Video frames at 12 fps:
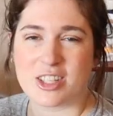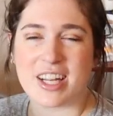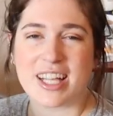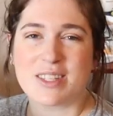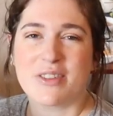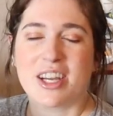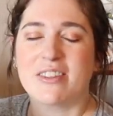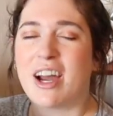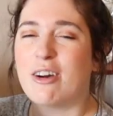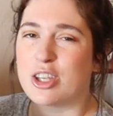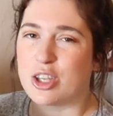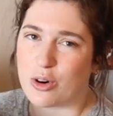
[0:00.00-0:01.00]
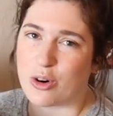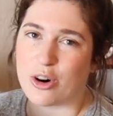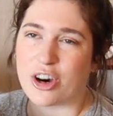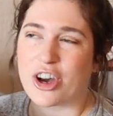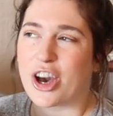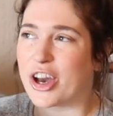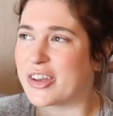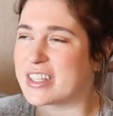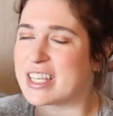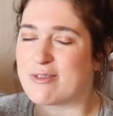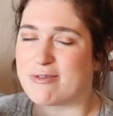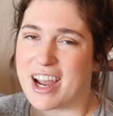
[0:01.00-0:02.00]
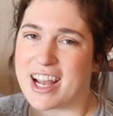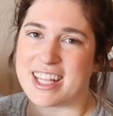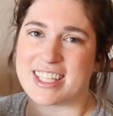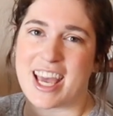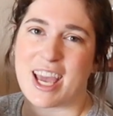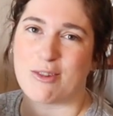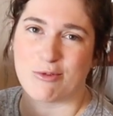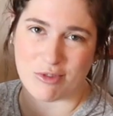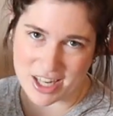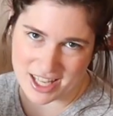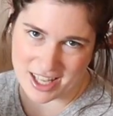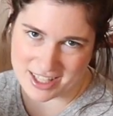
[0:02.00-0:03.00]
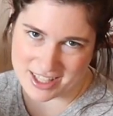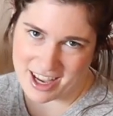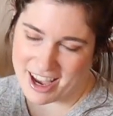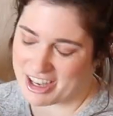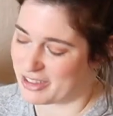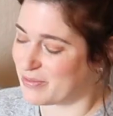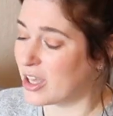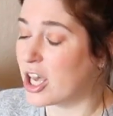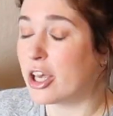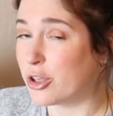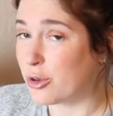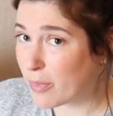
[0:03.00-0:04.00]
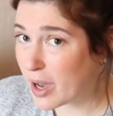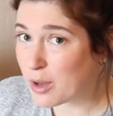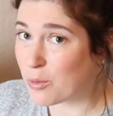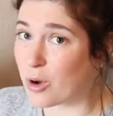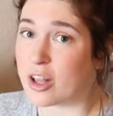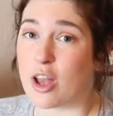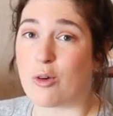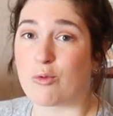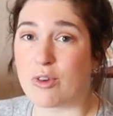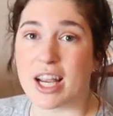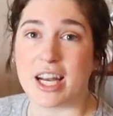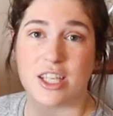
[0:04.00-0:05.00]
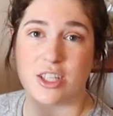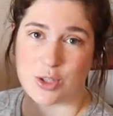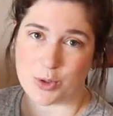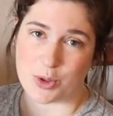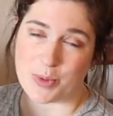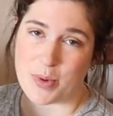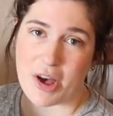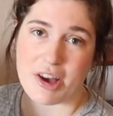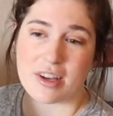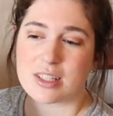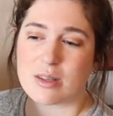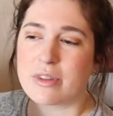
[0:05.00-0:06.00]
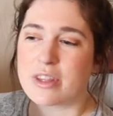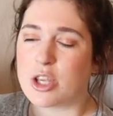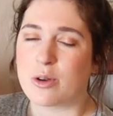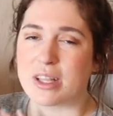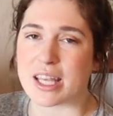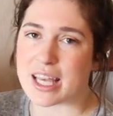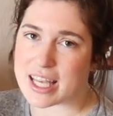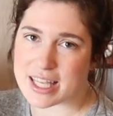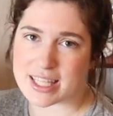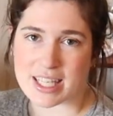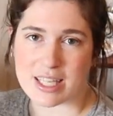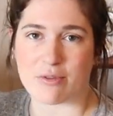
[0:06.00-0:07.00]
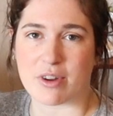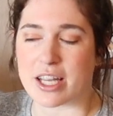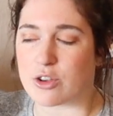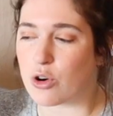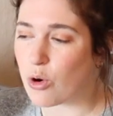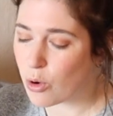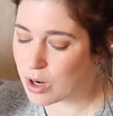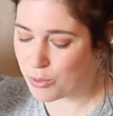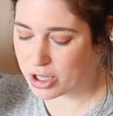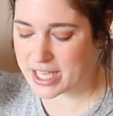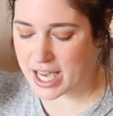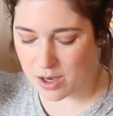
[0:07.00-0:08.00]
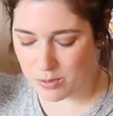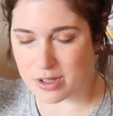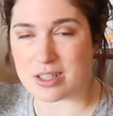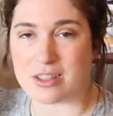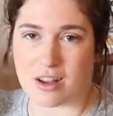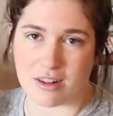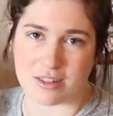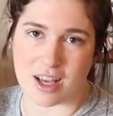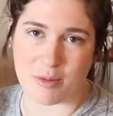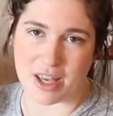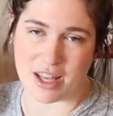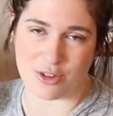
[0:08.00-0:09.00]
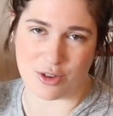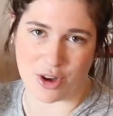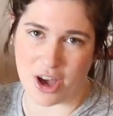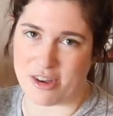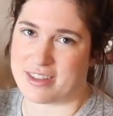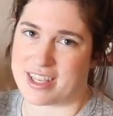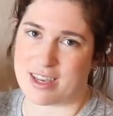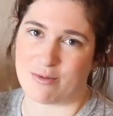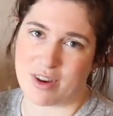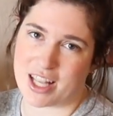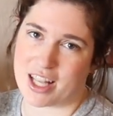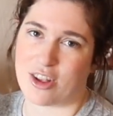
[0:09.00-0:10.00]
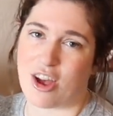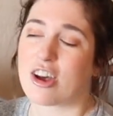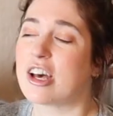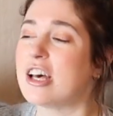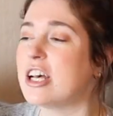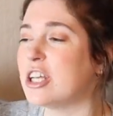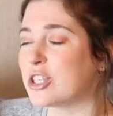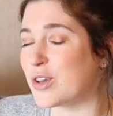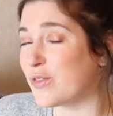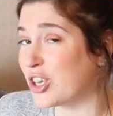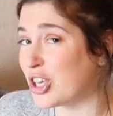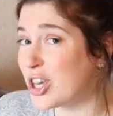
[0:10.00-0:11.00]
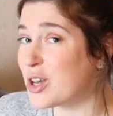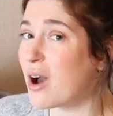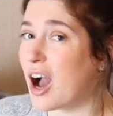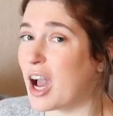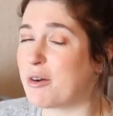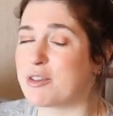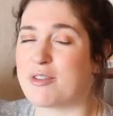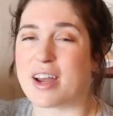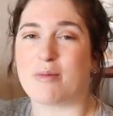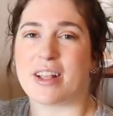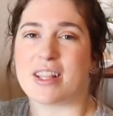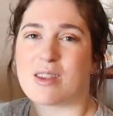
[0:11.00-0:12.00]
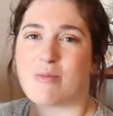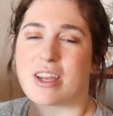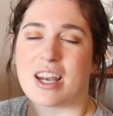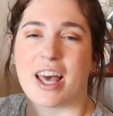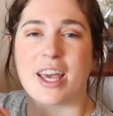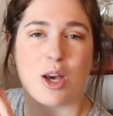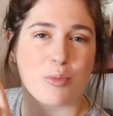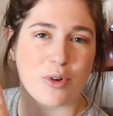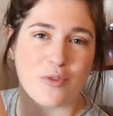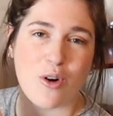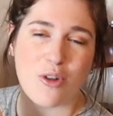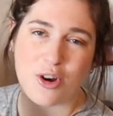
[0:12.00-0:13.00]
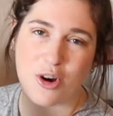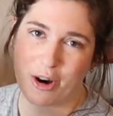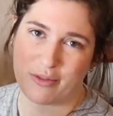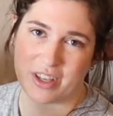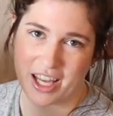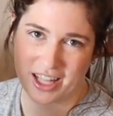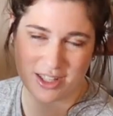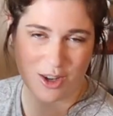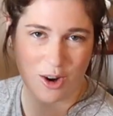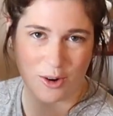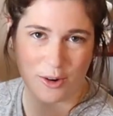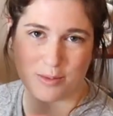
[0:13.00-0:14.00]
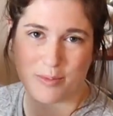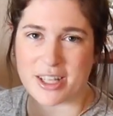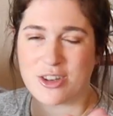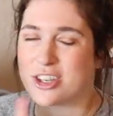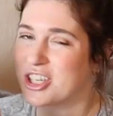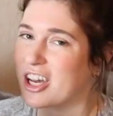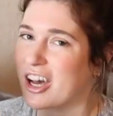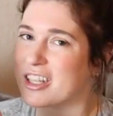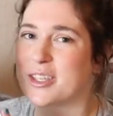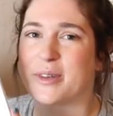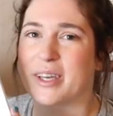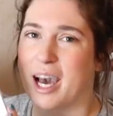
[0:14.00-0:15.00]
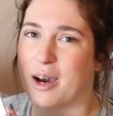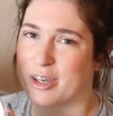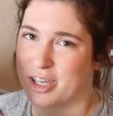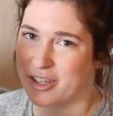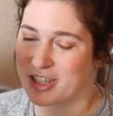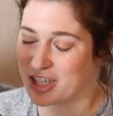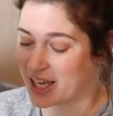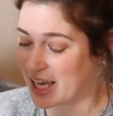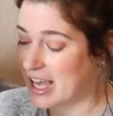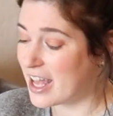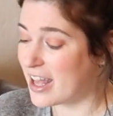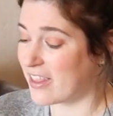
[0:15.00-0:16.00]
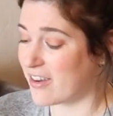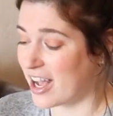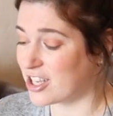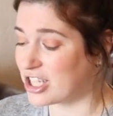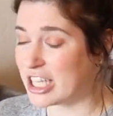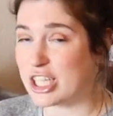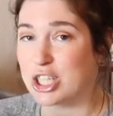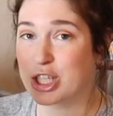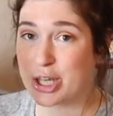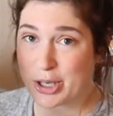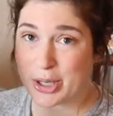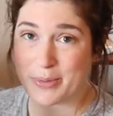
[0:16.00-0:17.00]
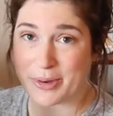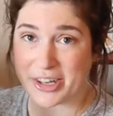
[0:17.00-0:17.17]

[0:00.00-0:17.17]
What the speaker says: So let's figure out your cozy rainy day reading style. You might want a really short book, something that you can easily read all in one day while snuggled up in your cozy reading nook. So for you, I would recommend something like Before the Coffee Gets Cold by Toshikazu Kawaguchi. There are actually two